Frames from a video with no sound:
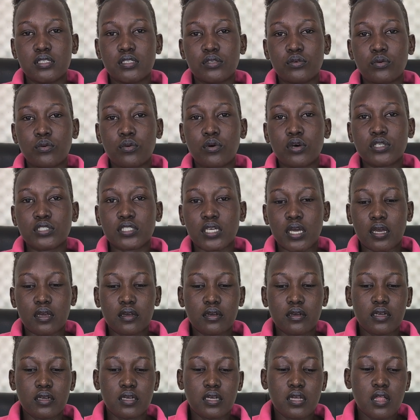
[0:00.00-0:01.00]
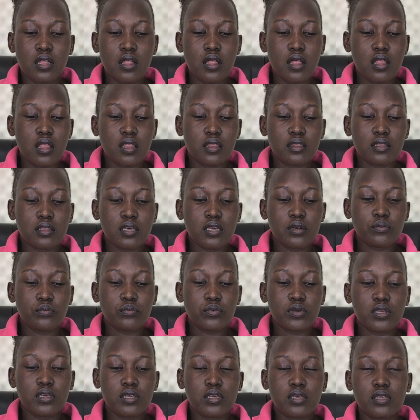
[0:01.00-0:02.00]
water. Then
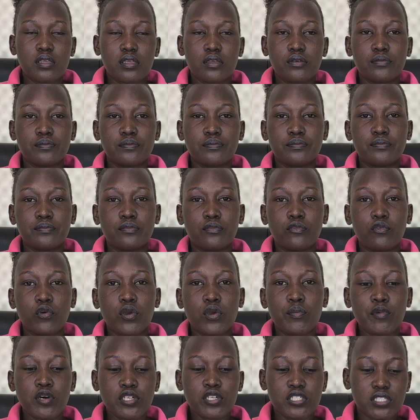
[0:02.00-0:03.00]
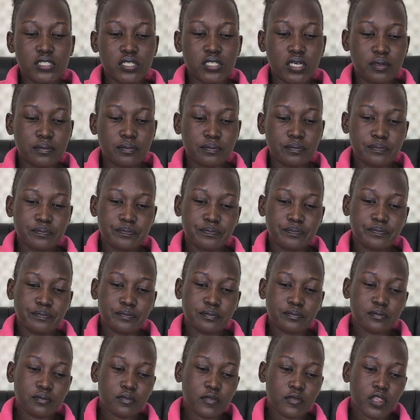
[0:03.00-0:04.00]
we monitor.
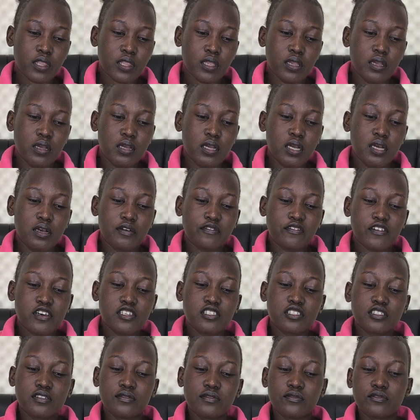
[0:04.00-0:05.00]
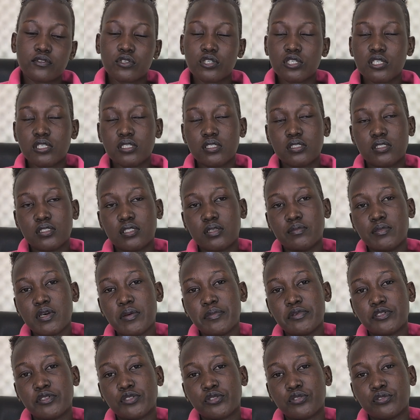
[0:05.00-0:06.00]
First void, the
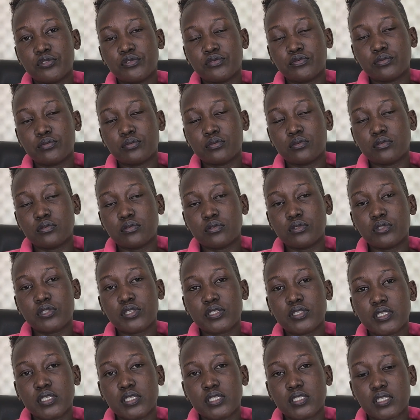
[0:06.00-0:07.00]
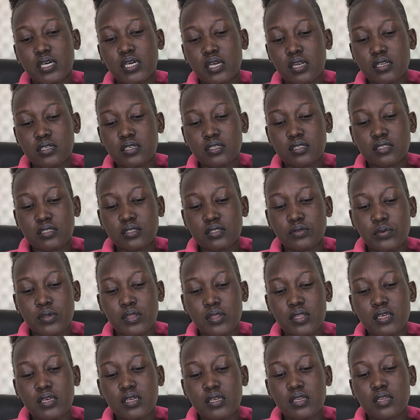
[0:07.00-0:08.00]
baby should urinate at least
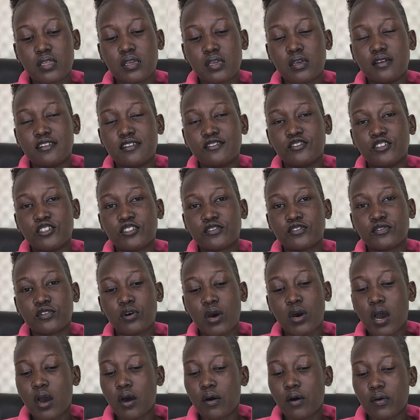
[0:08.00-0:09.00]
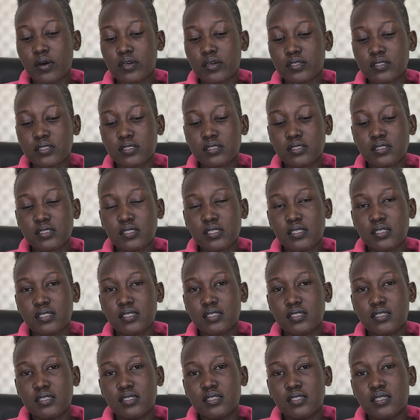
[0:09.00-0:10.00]
within 24 hours.
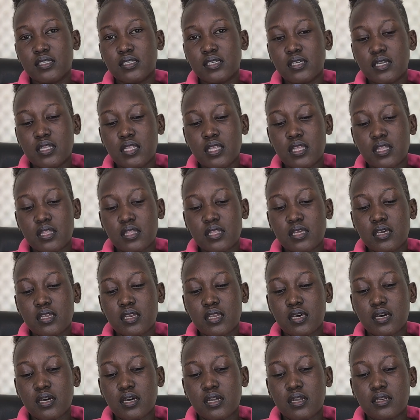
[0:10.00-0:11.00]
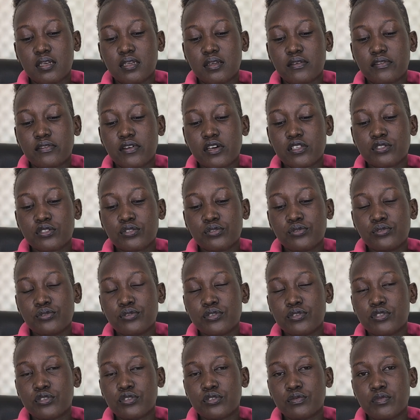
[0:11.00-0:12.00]
Then the first stool
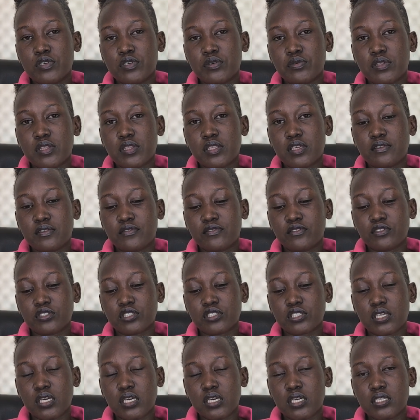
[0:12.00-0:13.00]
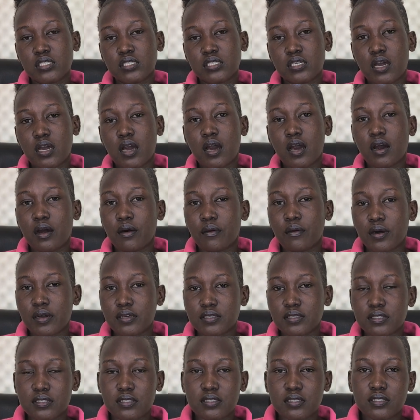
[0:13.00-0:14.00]
should be within 48
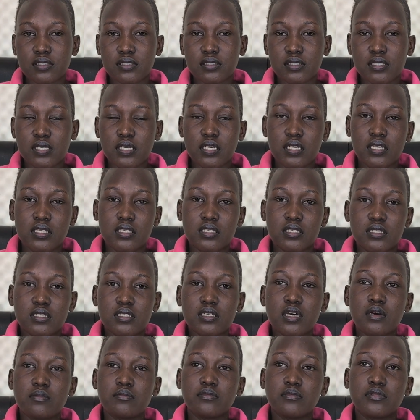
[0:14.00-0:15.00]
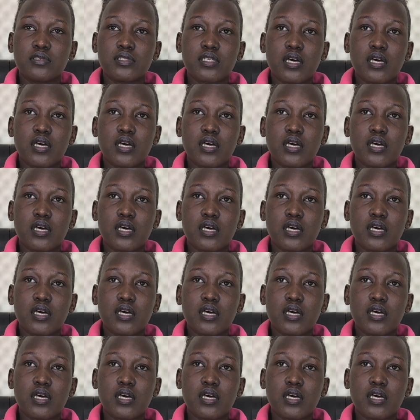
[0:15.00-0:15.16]
hours. Some